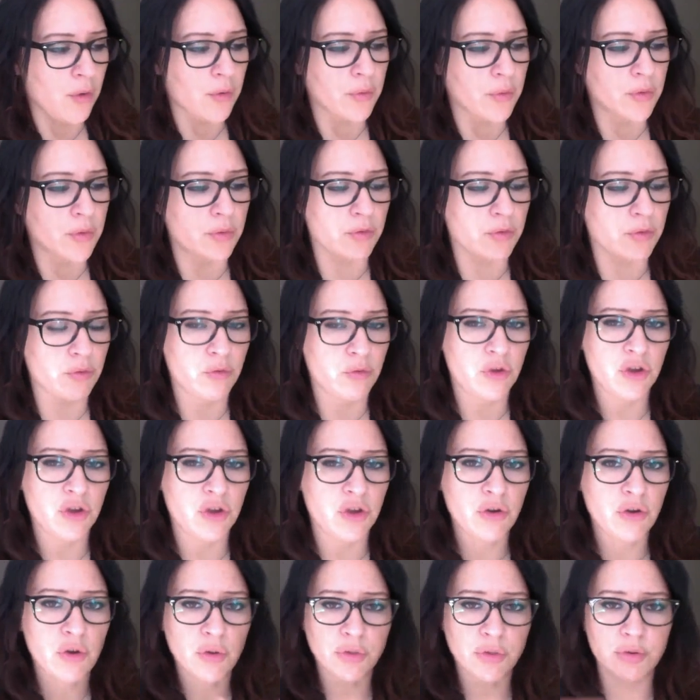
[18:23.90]
you
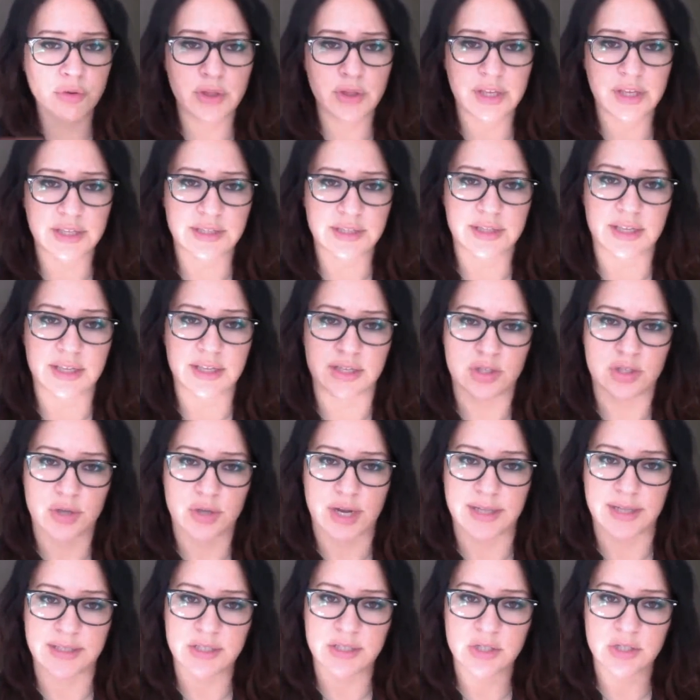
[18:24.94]
go through these, these
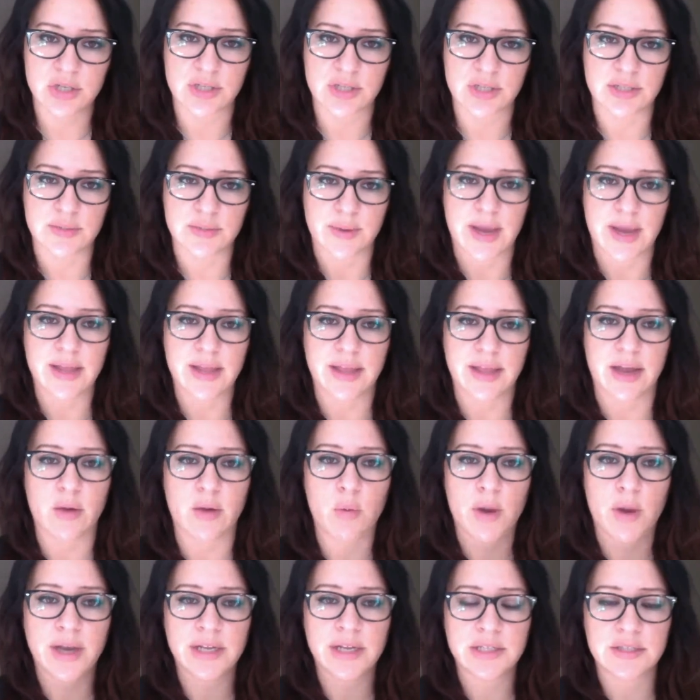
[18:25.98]
transitions, right? Like
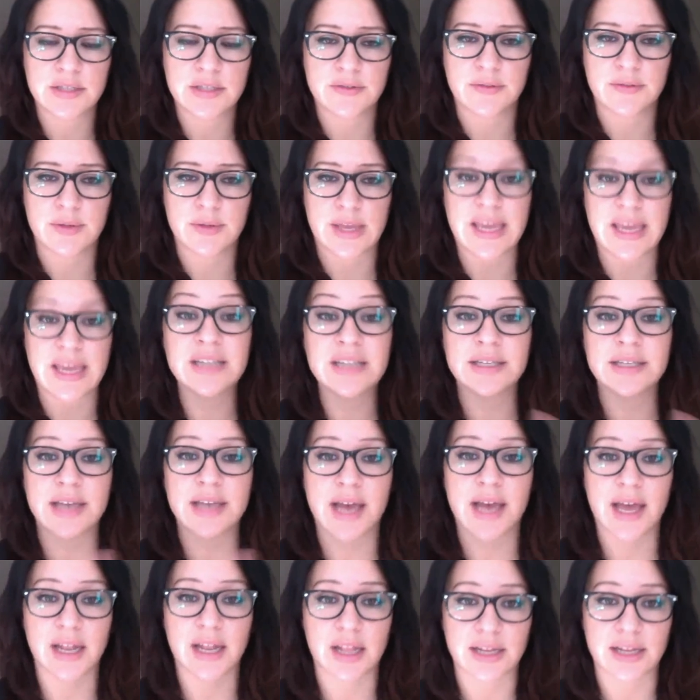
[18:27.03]
one is into
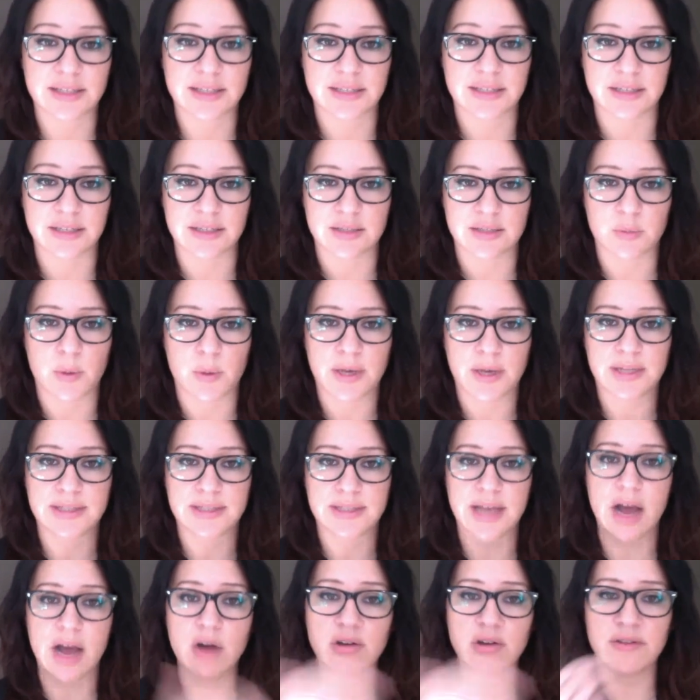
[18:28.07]
adolescence, one is
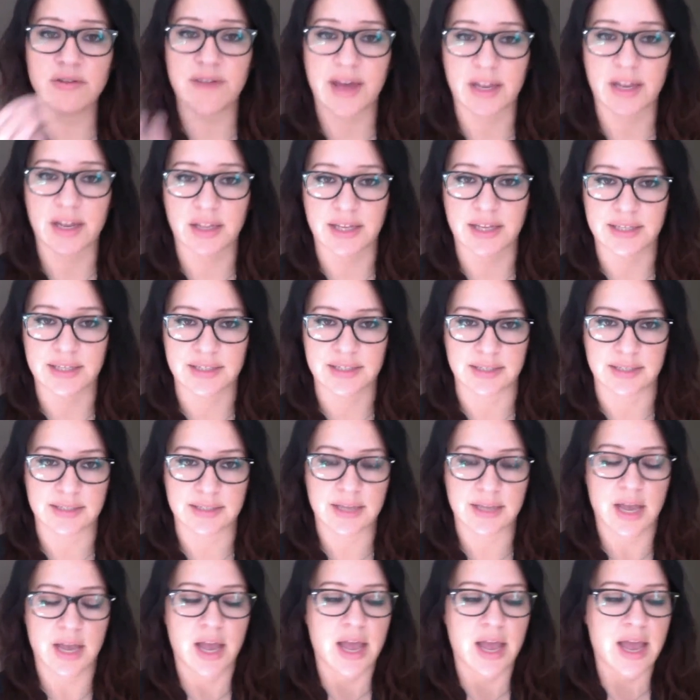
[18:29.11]
out of adolescence.
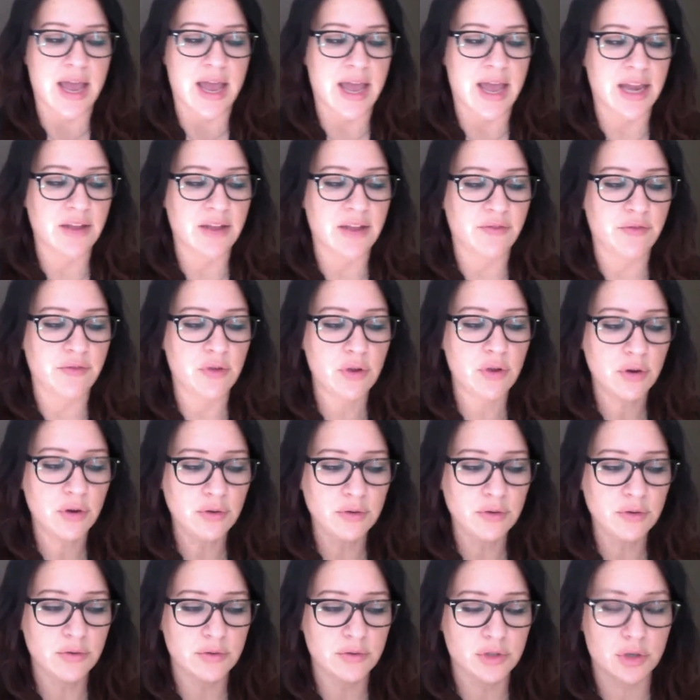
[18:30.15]
And if you don't
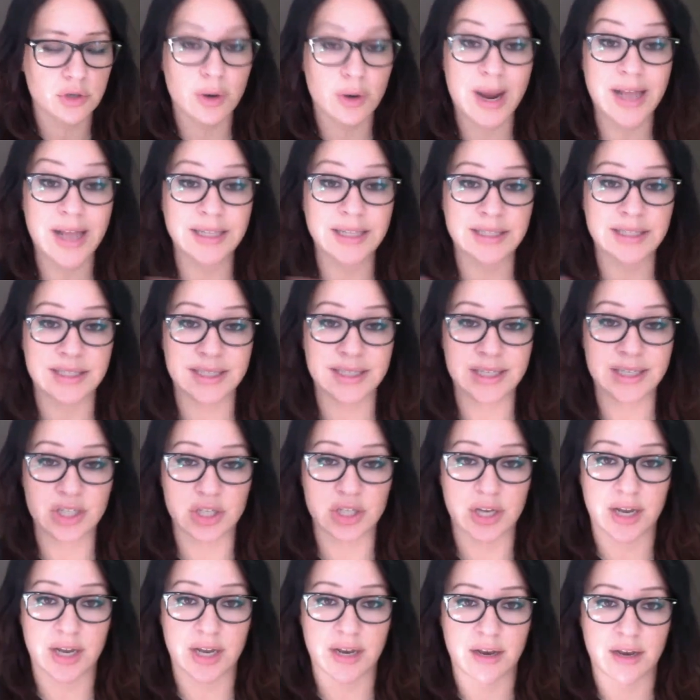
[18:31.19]

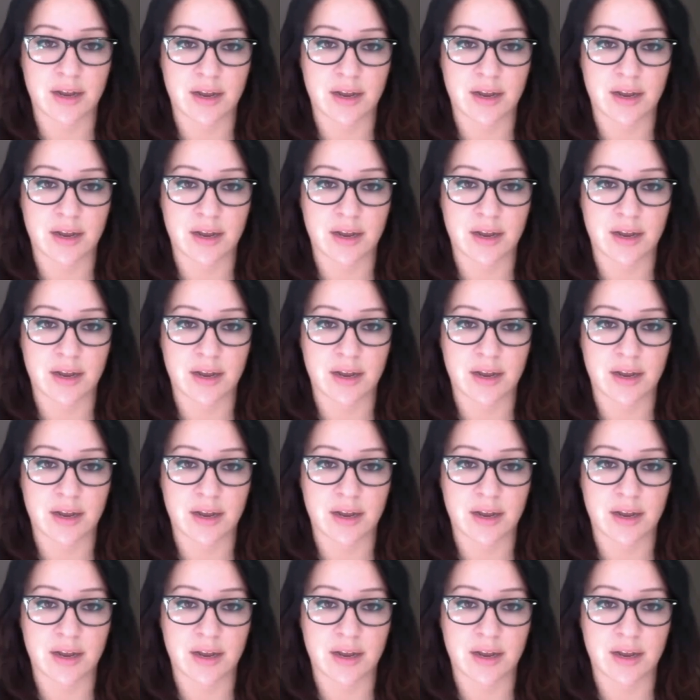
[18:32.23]
transition